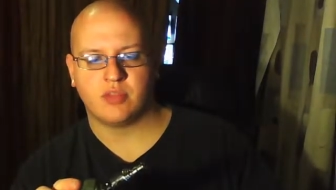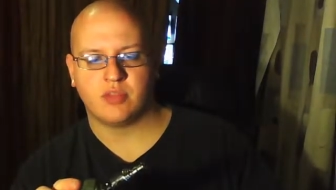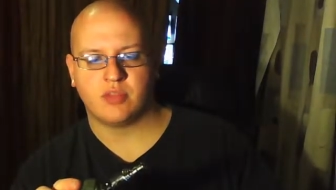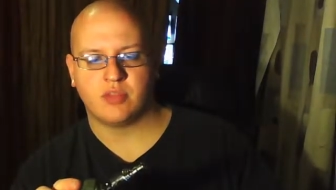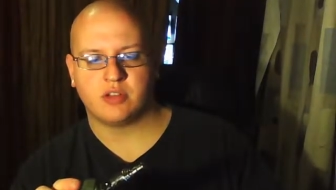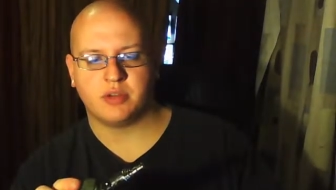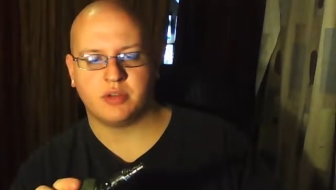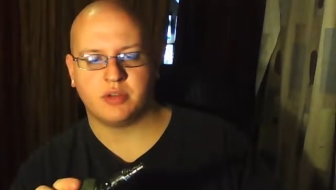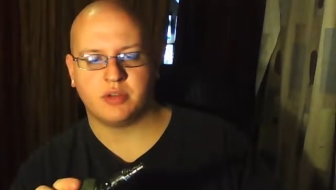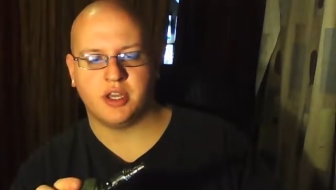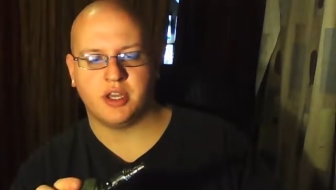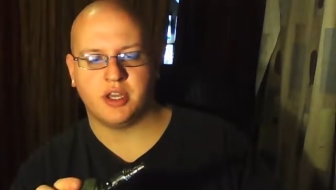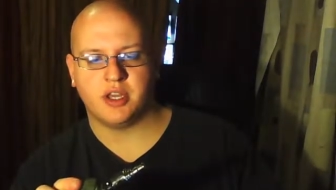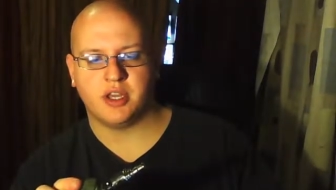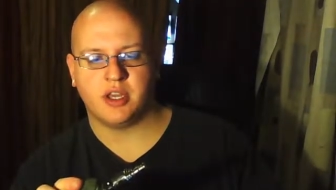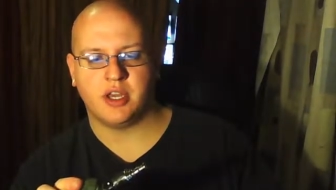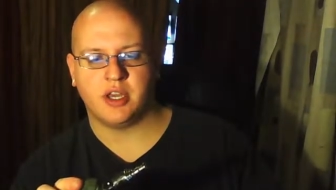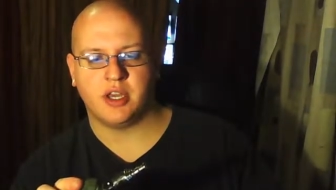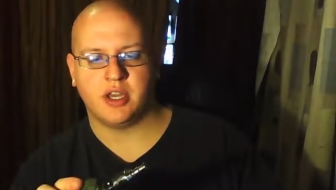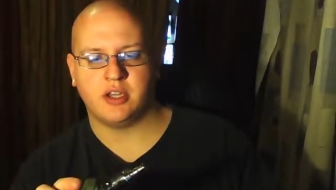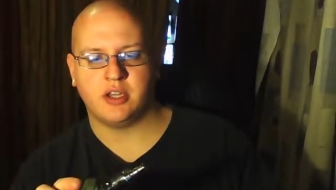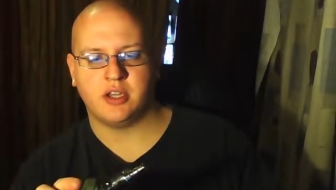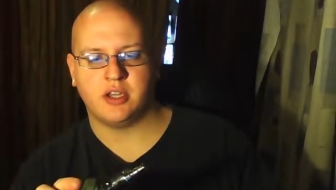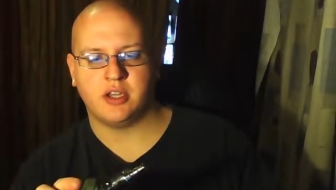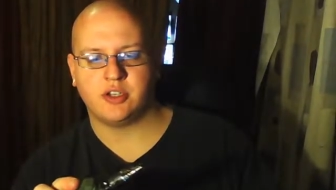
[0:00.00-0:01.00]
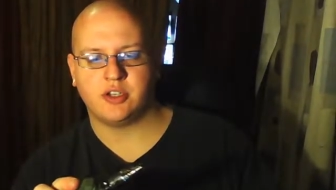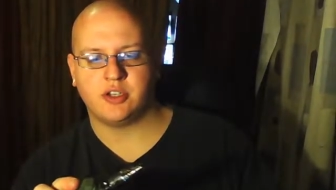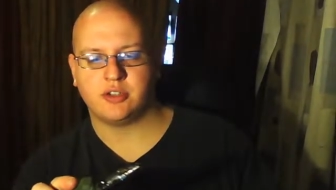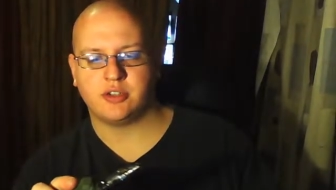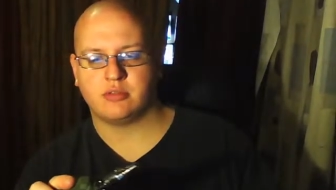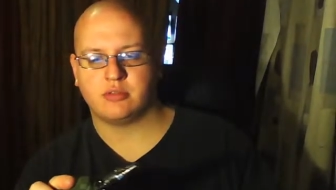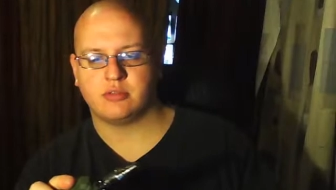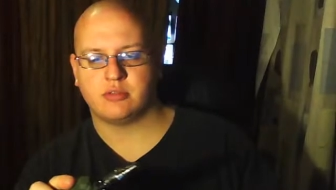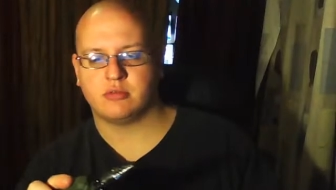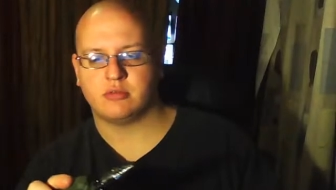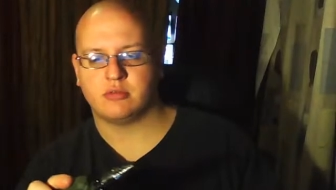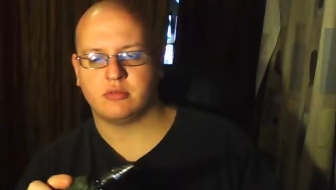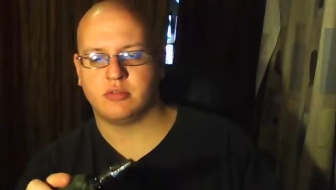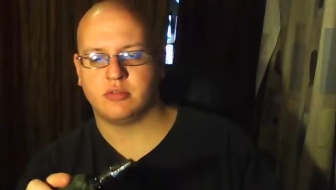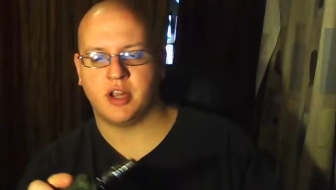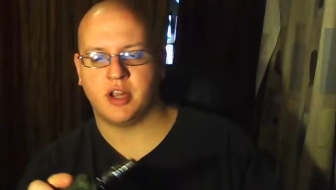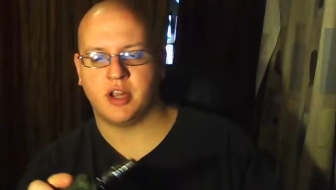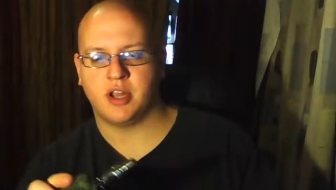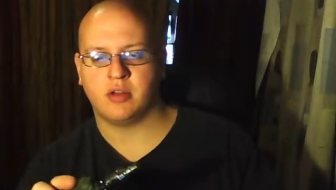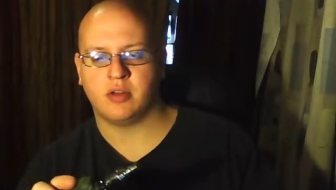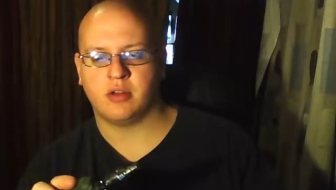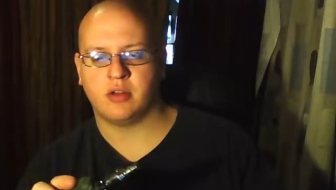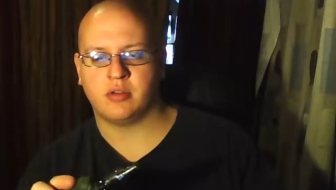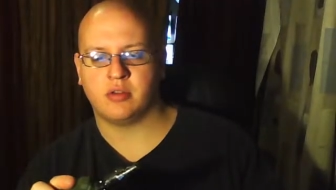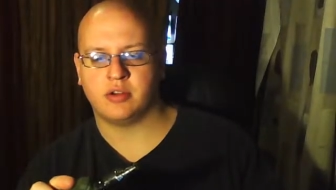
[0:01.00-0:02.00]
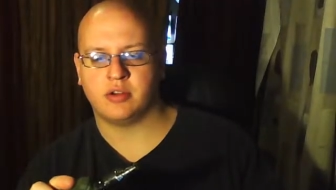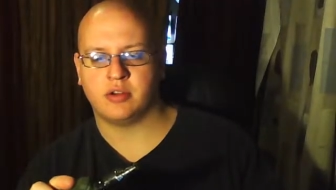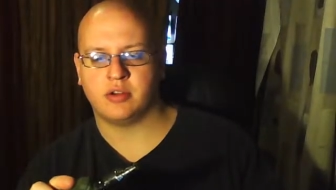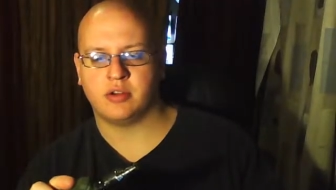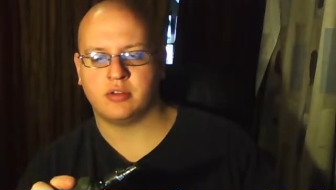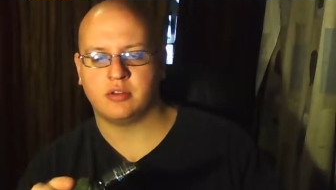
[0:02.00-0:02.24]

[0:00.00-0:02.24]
28 gauge nano coil.